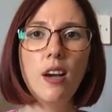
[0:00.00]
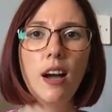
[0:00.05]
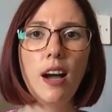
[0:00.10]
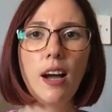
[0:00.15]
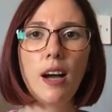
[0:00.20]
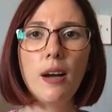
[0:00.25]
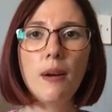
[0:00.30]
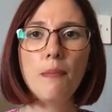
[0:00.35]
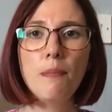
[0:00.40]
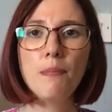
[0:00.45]

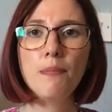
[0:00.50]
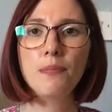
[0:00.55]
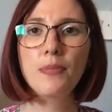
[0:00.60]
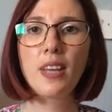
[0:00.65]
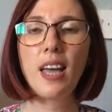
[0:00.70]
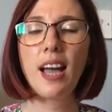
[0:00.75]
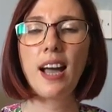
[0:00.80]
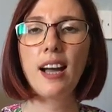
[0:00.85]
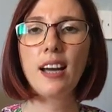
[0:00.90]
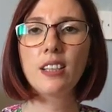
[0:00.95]

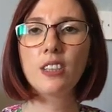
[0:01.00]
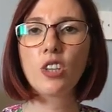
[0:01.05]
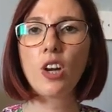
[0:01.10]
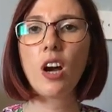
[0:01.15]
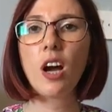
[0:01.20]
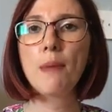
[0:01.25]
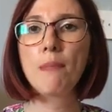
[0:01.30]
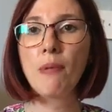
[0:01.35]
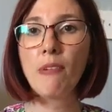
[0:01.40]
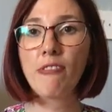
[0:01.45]
And
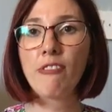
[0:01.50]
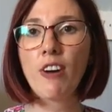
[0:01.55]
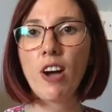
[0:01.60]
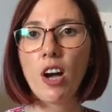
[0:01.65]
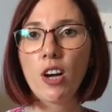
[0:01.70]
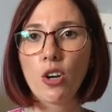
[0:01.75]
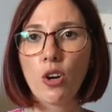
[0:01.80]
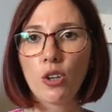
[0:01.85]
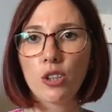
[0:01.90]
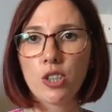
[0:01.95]
I
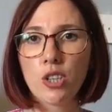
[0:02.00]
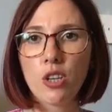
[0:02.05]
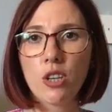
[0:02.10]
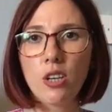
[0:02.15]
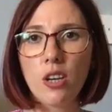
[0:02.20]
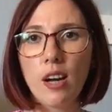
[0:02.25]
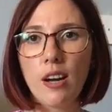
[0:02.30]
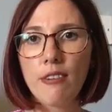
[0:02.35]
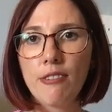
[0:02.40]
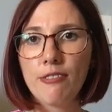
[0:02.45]
prefer
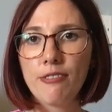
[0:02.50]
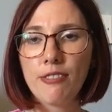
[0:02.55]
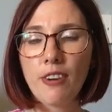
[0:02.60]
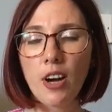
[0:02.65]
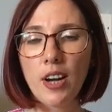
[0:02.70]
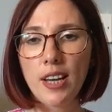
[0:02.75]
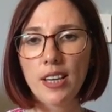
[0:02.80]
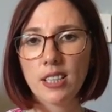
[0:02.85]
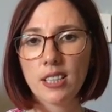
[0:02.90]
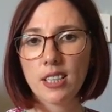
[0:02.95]
cotton. I
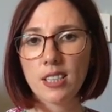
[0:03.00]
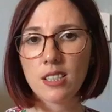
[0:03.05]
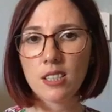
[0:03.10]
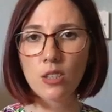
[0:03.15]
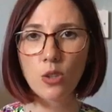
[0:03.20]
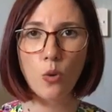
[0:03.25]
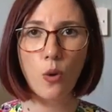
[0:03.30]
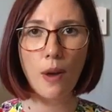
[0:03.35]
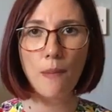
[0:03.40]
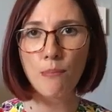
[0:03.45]
find it's
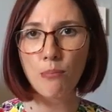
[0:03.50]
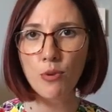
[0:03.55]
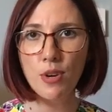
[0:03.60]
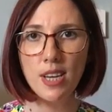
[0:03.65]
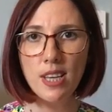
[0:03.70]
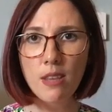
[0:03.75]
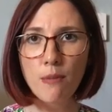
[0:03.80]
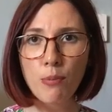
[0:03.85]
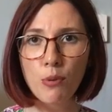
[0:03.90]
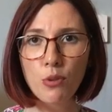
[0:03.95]
quite
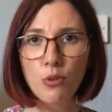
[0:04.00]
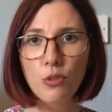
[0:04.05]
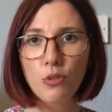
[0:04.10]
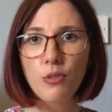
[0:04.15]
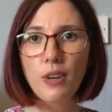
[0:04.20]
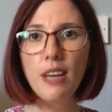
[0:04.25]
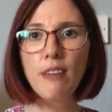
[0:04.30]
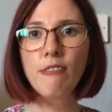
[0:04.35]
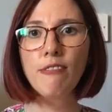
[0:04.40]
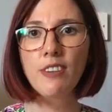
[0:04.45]
breathable,
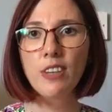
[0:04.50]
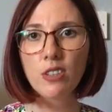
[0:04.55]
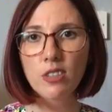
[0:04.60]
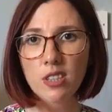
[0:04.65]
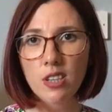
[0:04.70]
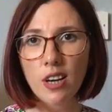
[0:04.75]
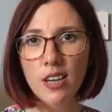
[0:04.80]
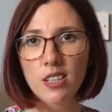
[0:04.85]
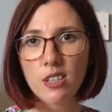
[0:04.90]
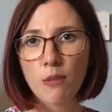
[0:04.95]
it feels
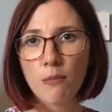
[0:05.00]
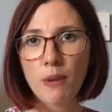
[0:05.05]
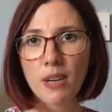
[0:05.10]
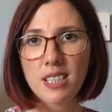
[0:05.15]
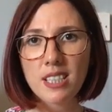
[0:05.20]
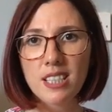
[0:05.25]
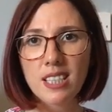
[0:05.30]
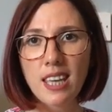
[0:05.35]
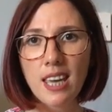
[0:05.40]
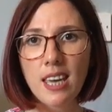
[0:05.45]
nice on my
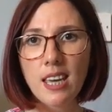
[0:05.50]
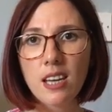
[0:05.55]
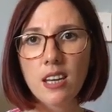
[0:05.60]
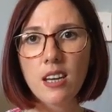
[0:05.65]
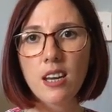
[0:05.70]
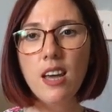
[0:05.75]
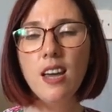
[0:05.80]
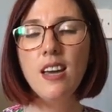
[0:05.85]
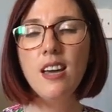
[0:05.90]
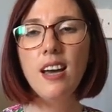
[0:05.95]

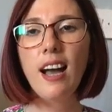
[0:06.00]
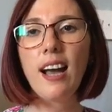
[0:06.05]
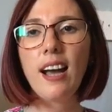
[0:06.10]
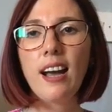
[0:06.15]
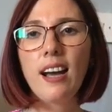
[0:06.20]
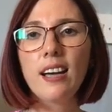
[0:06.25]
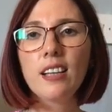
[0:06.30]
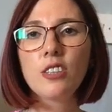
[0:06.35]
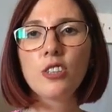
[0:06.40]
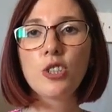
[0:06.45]
skin,
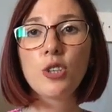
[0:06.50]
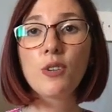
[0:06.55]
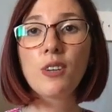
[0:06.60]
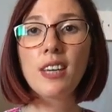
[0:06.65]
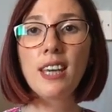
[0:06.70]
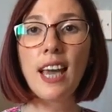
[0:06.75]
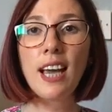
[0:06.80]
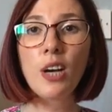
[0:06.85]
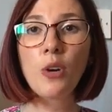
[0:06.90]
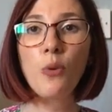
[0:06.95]
and you
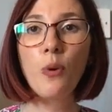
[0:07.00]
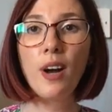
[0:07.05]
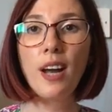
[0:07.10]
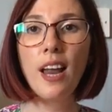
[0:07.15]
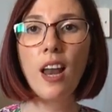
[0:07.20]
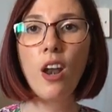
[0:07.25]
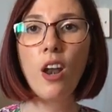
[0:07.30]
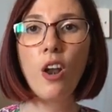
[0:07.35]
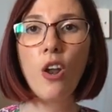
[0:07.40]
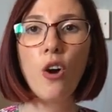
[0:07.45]
can get
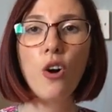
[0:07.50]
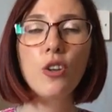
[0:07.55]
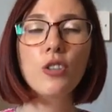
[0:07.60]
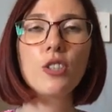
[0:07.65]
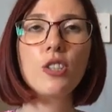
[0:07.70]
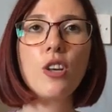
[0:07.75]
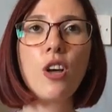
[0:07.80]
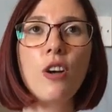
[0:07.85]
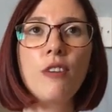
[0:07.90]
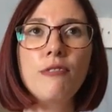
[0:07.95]
quite a
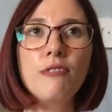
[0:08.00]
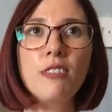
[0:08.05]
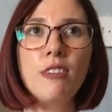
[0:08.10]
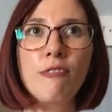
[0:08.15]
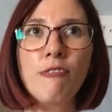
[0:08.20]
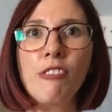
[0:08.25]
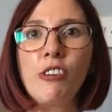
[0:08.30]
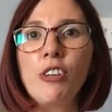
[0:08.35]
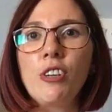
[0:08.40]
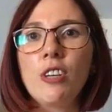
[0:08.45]
lot of
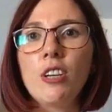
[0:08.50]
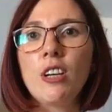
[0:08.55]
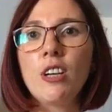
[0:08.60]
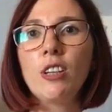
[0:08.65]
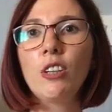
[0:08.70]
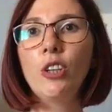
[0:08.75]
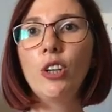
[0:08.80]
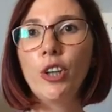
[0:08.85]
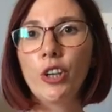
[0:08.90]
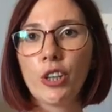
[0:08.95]
different
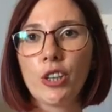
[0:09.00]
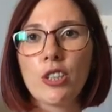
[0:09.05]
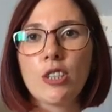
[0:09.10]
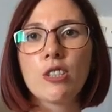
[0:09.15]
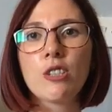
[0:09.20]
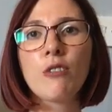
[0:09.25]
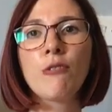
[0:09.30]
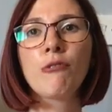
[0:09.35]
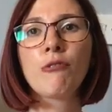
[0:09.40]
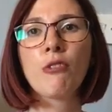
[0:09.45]

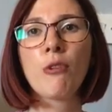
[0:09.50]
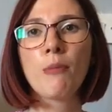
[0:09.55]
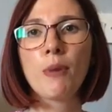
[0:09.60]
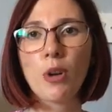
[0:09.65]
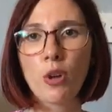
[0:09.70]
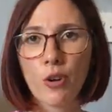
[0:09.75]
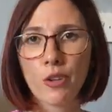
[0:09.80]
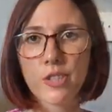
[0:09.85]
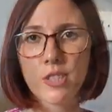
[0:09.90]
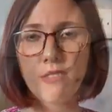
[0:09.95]
looks from a
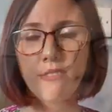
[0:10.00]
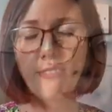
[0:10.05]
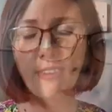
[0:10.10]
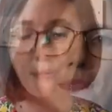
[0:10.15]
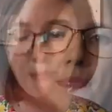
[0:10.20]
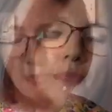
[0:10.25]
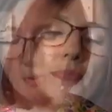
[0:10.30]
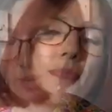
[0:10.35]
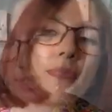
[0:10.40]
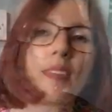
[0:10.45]
cotton
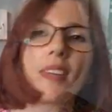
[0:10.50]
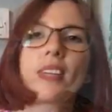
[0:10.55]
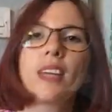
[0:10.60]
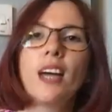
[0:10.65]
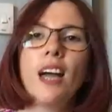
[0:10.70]
fabric.